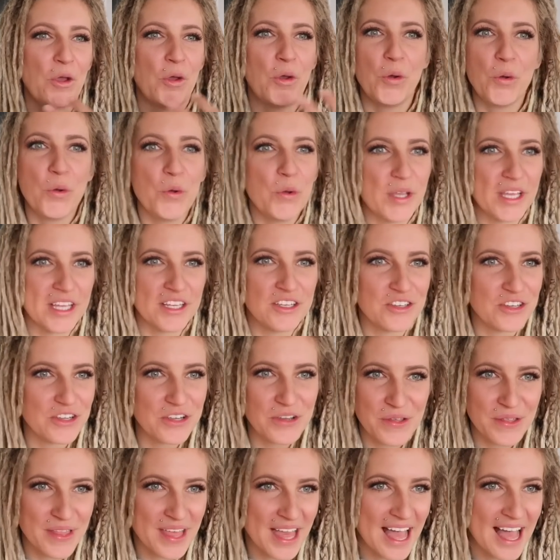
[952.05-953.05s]
Who can
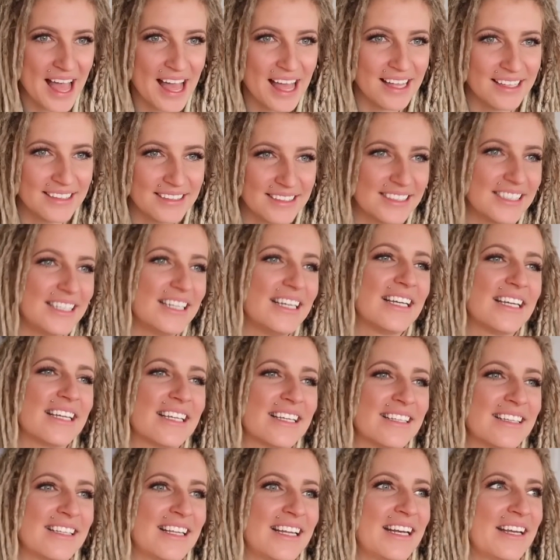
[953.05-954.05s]
do that?
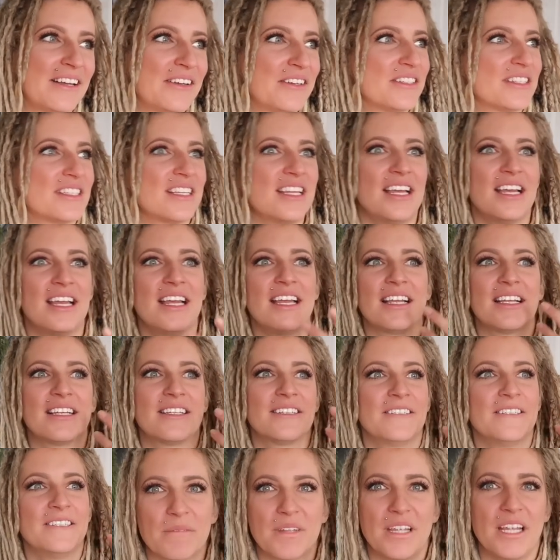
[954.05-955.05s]
Like, and then I was like,
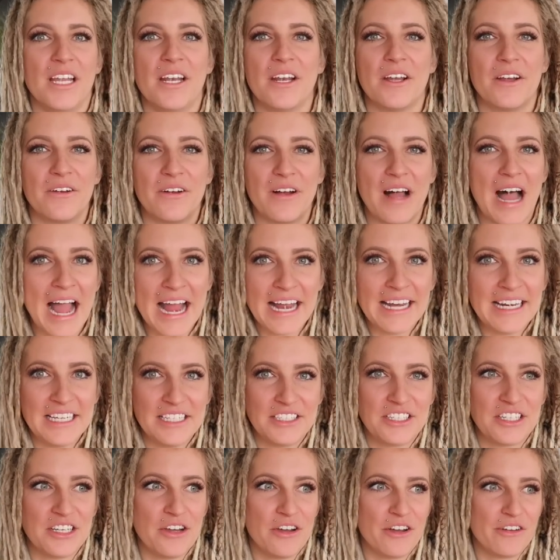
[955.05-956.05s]
you know, I
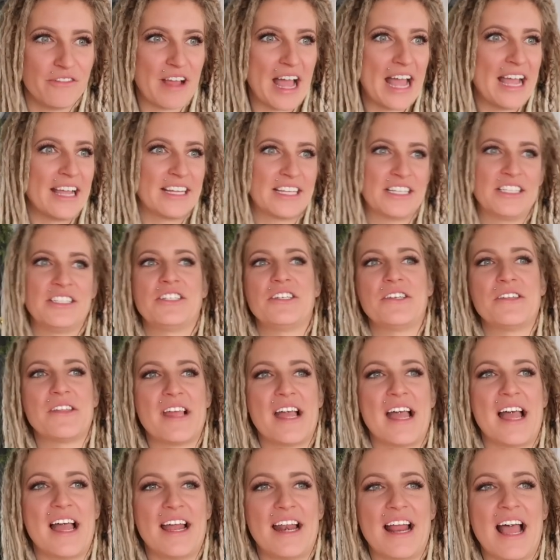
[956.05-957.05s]
need to know if I can do
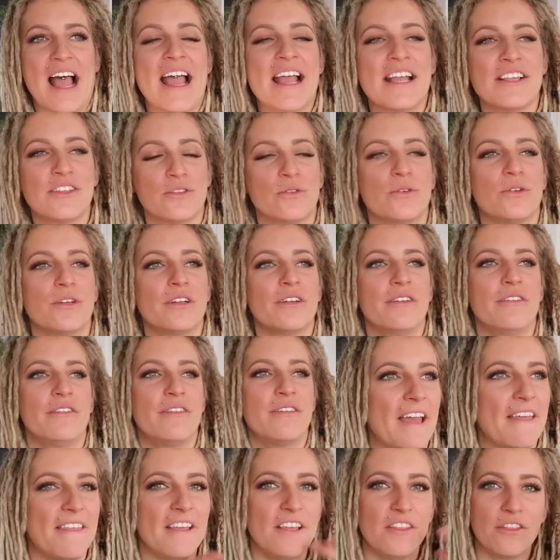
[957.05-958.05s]
that. I sort
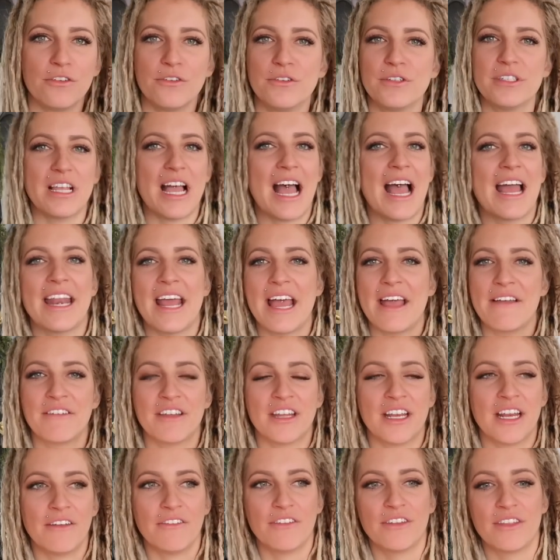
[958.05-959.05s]
of, I think through
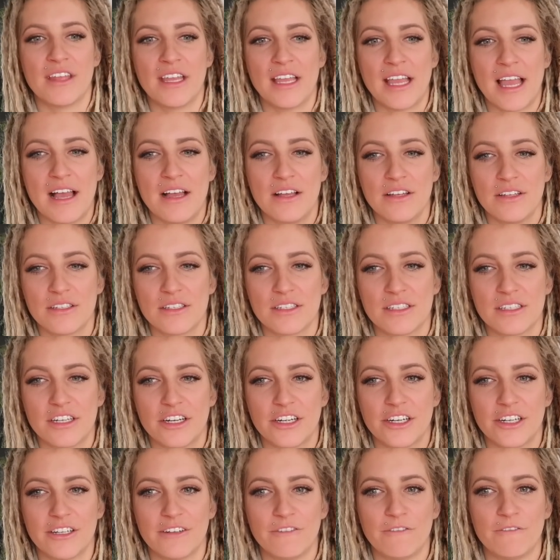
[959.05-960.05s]
skydiving and everything else,
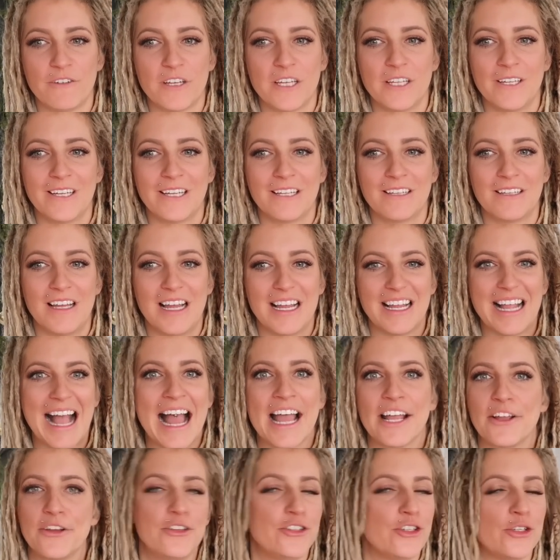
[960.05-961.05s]
started feeling like
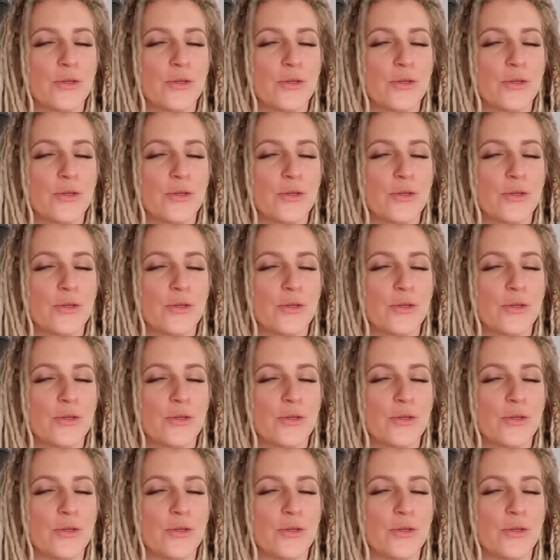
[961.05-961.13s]
I could